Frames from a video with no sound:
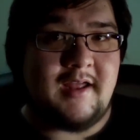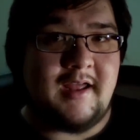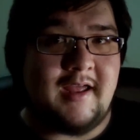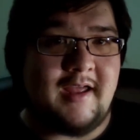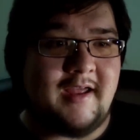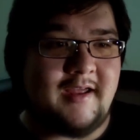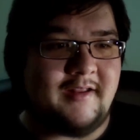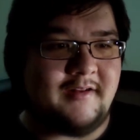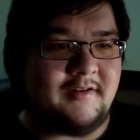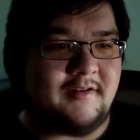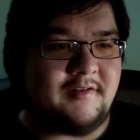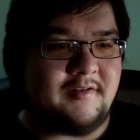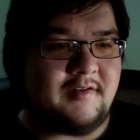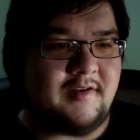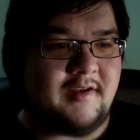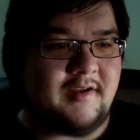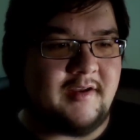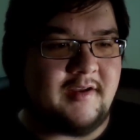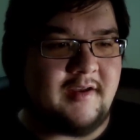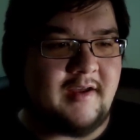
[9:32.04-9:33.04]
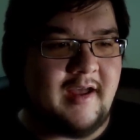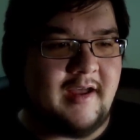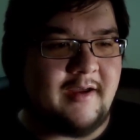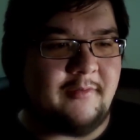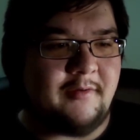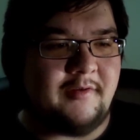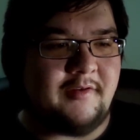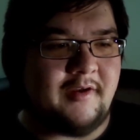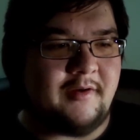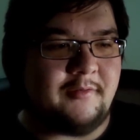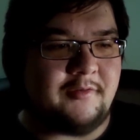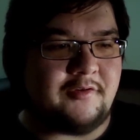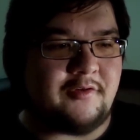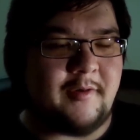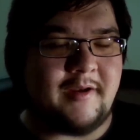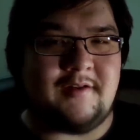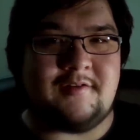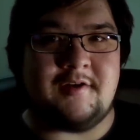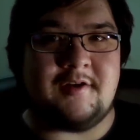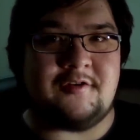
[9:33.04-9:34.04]
And uh, I, w I was
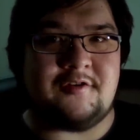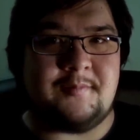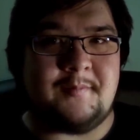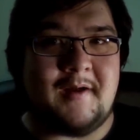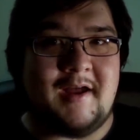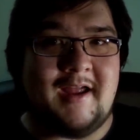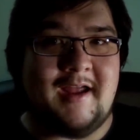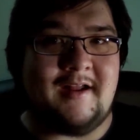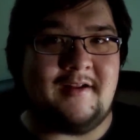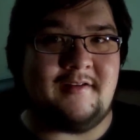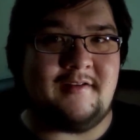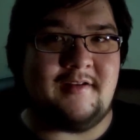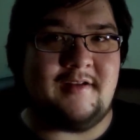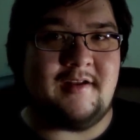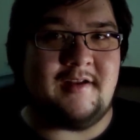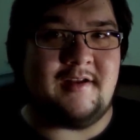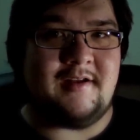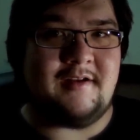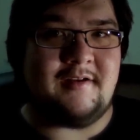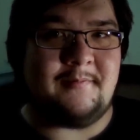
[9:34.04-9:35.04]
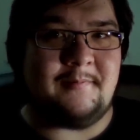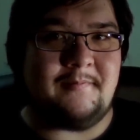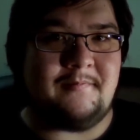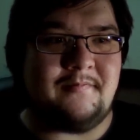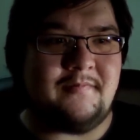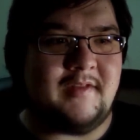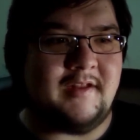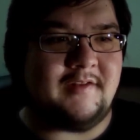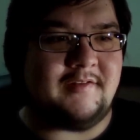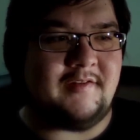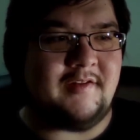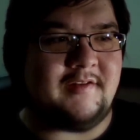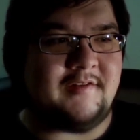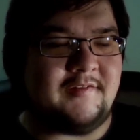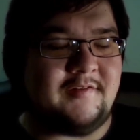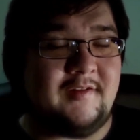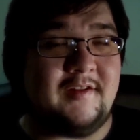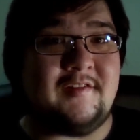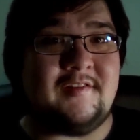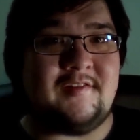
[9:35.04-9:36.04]
quite touched by it. Um, it's,
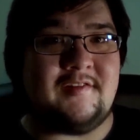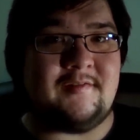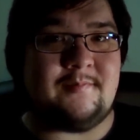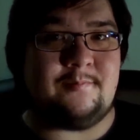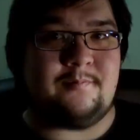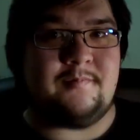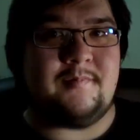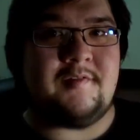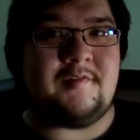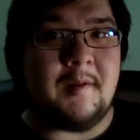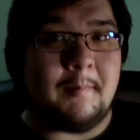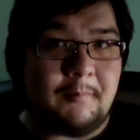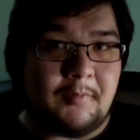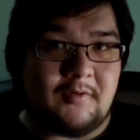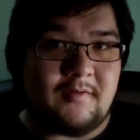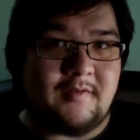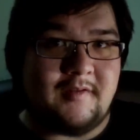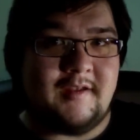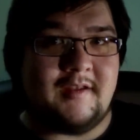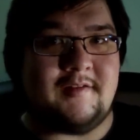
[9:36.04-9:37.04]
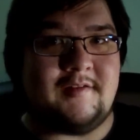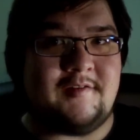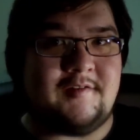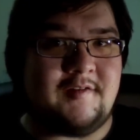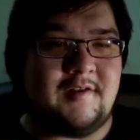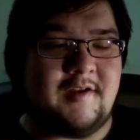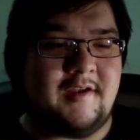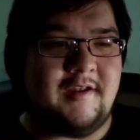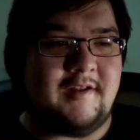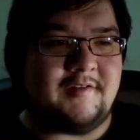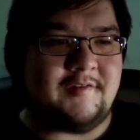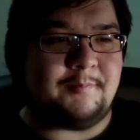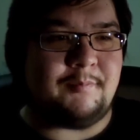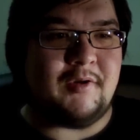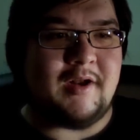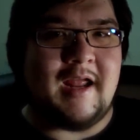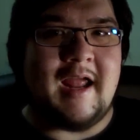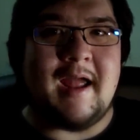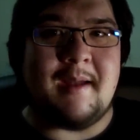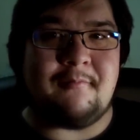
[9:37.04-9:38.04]
it's, it's simple. It's uh, it's
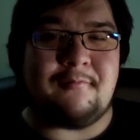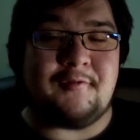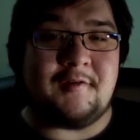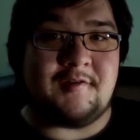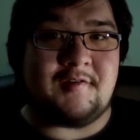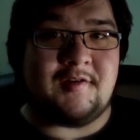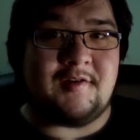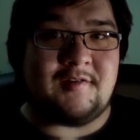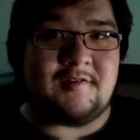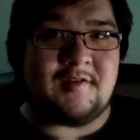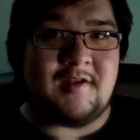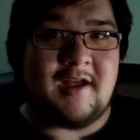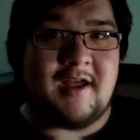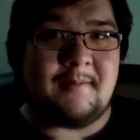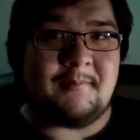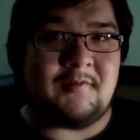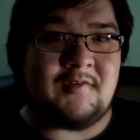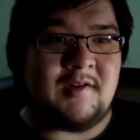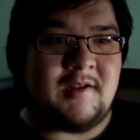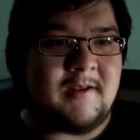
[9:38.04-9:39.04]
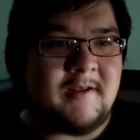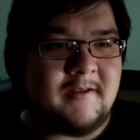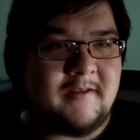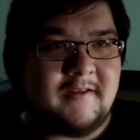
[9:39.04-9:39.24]
pretty ham-fisted at times.